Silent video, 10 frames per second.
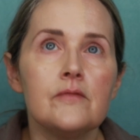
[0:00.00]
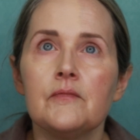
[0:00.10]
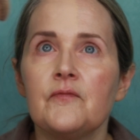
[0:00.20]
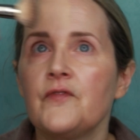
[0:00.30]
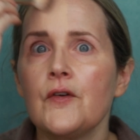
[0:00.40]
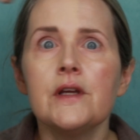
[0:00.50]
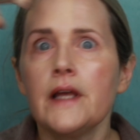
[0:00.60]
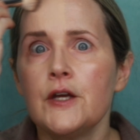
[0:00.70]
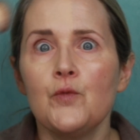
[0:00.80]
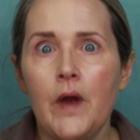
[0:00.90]
very
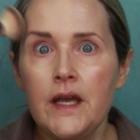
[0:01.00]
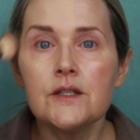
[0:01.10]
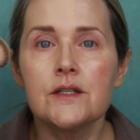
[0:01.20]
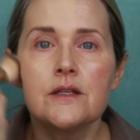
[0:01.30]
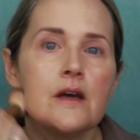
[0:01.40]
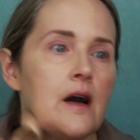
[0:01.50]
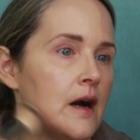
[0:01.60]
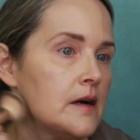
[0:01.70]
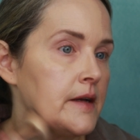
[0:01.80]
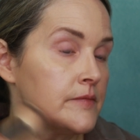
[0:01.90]
lightweight
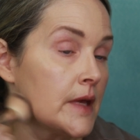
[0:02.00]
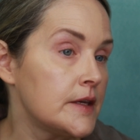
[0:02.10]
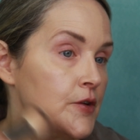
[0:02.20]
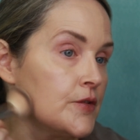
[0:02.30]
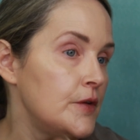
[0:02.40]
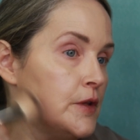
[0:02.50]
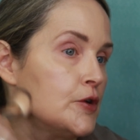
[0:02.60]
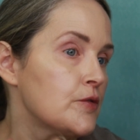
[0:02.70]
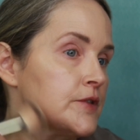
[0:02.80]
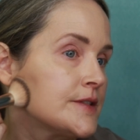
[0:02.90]
and like
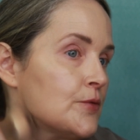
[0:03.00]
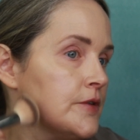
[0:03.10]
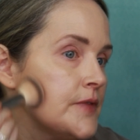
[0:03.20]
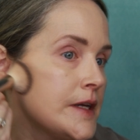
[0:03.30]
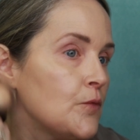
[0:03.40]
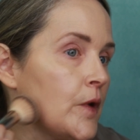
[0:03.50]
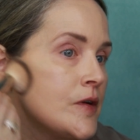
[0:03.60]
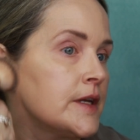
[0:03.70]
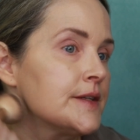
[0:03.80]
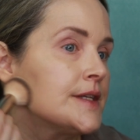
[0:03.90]
you're sort of like
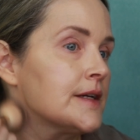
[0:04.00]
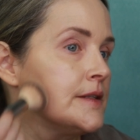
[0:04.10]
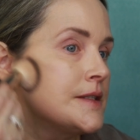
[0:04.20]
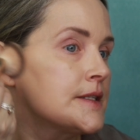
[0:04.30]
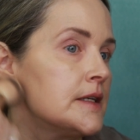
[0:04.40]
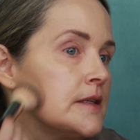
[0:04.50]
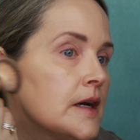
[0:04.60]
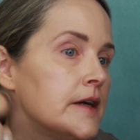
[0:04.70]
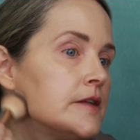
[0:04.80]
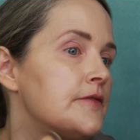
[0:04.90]
wearing a second skin
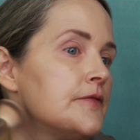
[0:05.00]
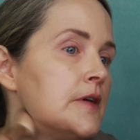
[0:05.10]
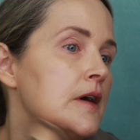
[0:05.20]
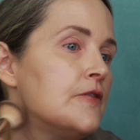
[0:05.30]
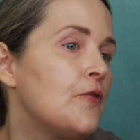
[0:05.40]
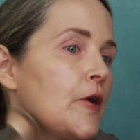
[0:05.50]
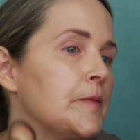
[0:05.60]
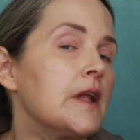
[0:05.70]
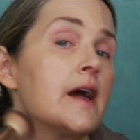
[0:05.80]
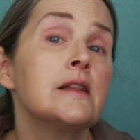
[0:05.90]
kind of
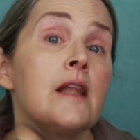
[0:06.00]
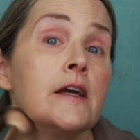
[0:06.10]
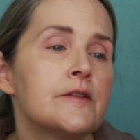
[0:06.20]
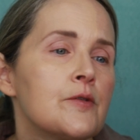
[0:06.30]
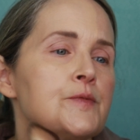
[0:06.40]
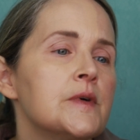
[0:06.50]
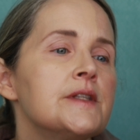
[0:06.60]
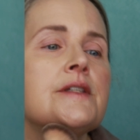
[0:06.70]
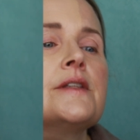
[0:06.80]
formula. I like those ones.